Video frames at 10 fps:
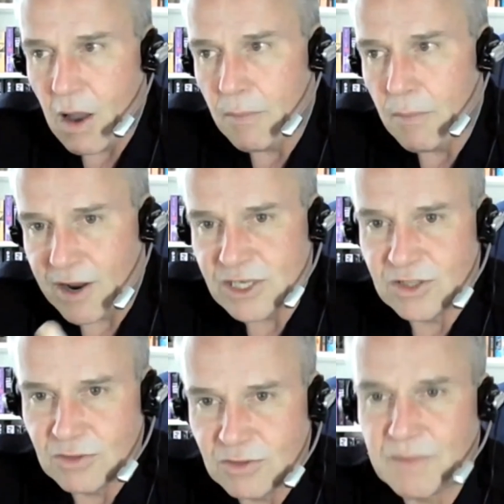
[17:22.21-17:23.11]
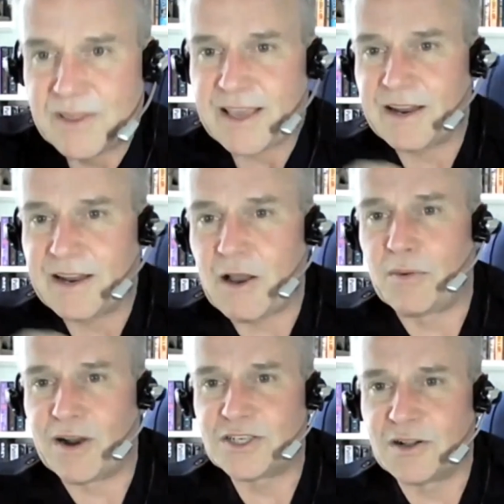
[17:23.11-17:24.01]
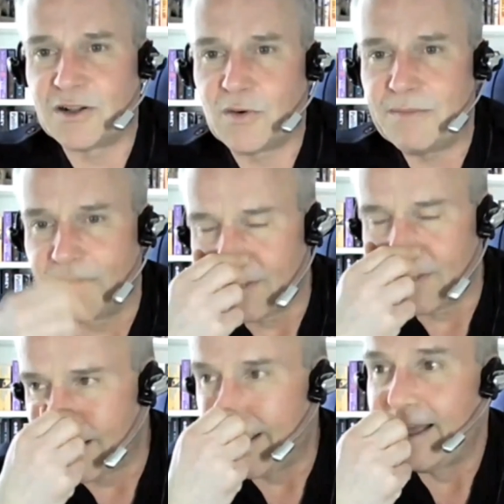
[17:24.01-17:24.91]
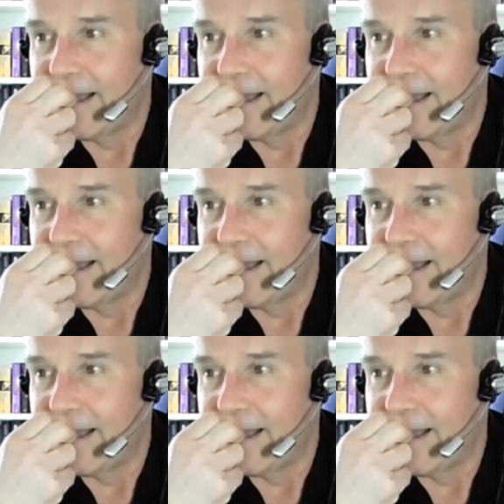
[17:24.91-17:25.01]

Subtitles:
operations would be taking it operational equipment.